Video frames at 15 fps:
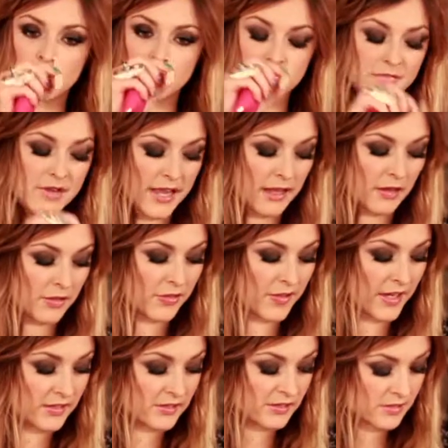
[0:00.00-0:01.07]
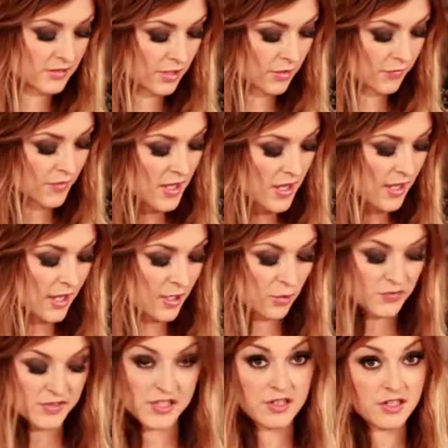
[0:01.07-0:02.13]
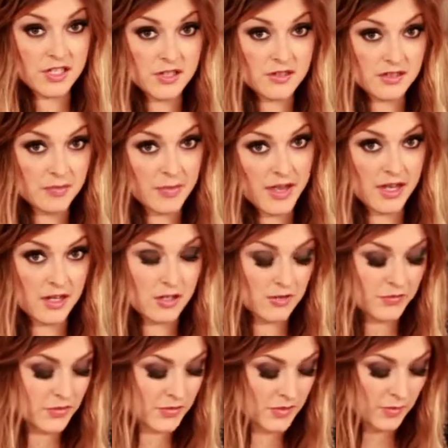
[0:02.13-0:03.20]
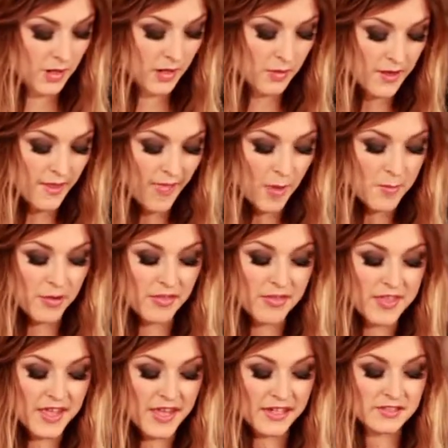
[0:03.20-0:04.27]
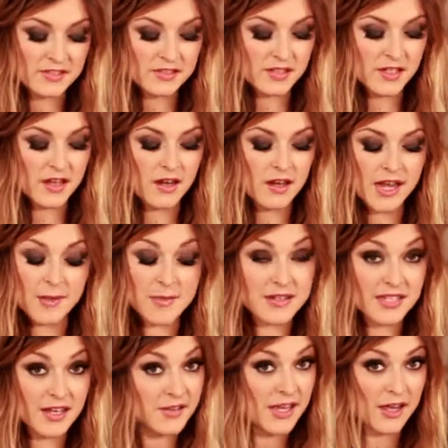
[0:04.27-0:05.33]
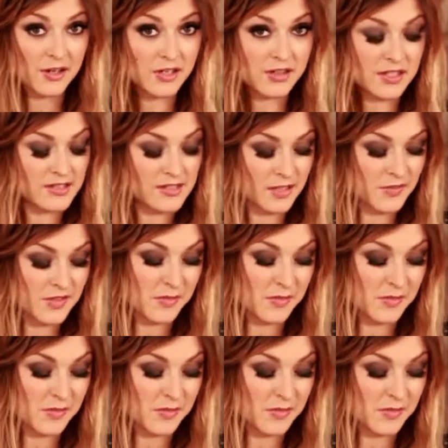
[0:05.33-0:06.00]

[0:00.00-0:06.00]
and nail things and stuff. And obviously you can use the bag after as well. But this, let me tell you how good this stuff